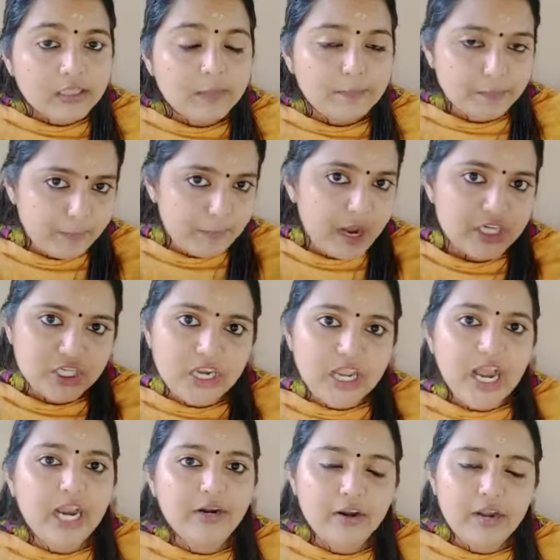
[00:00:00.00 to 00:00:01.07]
the partially
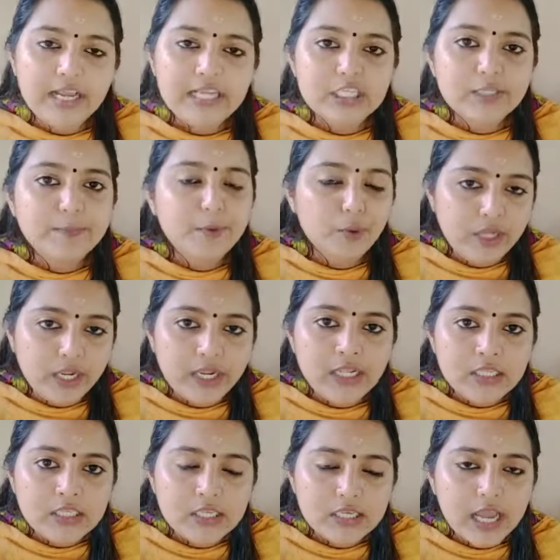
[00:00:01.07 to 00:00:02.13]
hydrolyzed
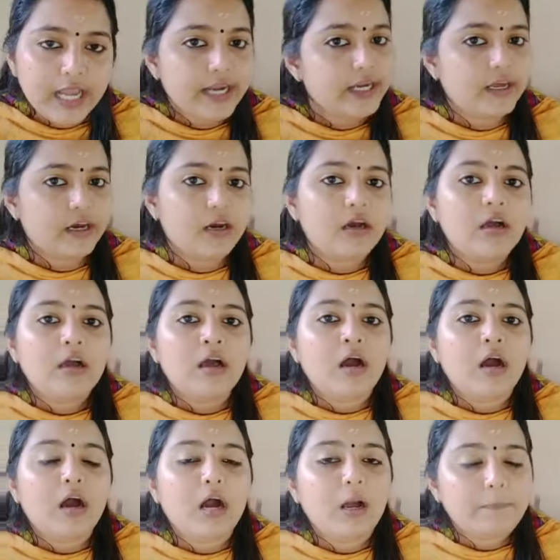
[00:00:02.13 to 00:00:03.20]
proteins and
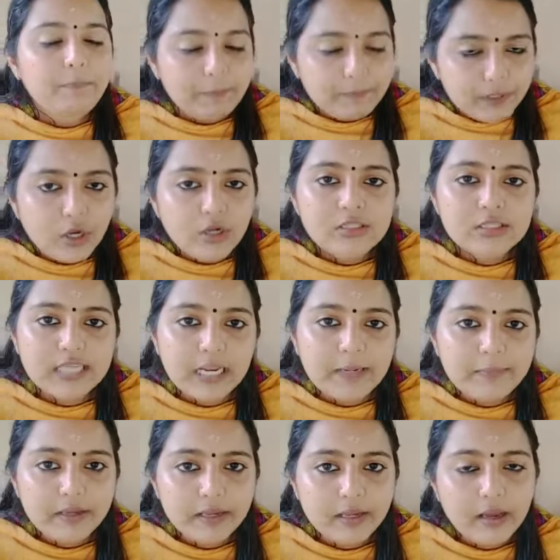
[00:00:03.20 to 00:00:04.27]
peptones
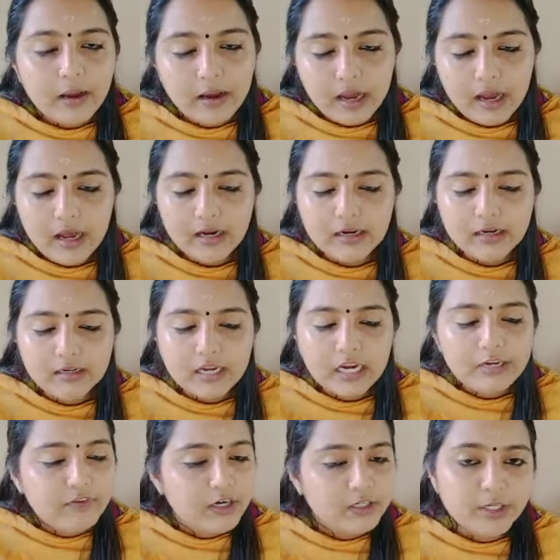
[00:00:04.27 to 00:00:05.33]
are
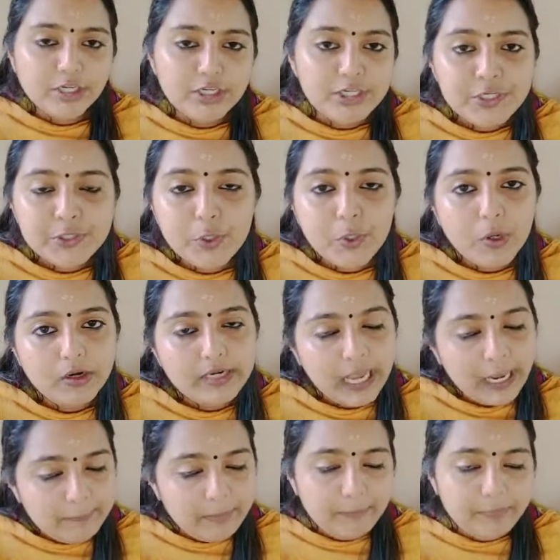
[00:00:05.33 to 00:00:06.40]
converted into
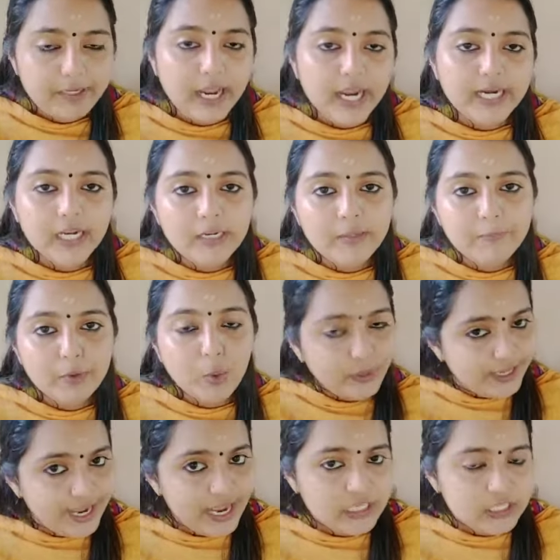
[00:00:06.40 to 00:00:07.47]
dipeptide and
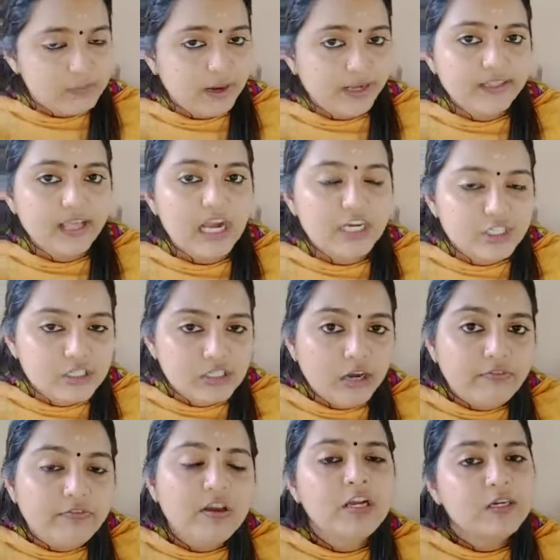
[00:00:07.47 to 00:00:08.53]
proteases by the action
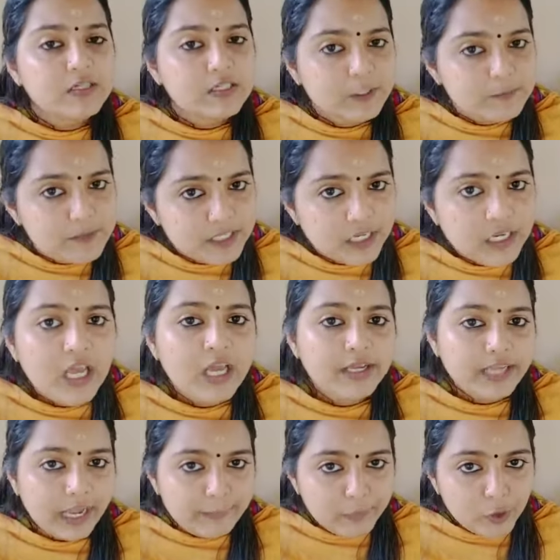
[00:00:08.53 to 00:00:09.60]
of trypsin,
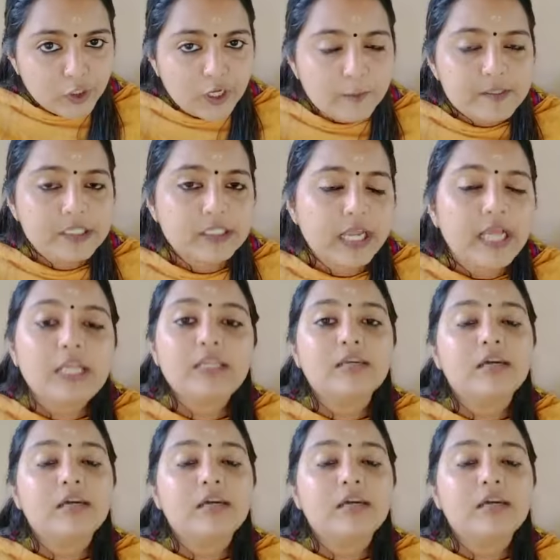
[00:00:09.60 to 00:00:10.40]
chymotrypsin and